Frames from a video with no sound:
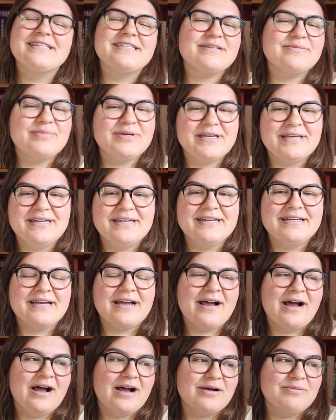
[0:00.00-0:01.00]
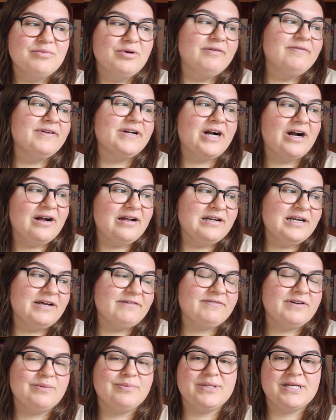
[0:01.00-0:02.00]
to be moving on
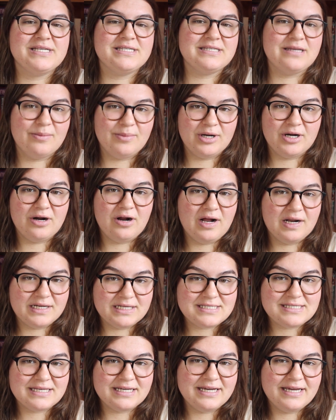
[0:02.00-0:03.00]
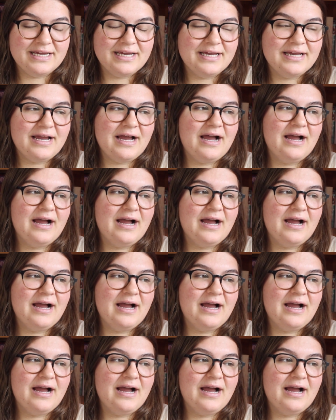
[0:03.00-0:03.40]
from the summer, honestly.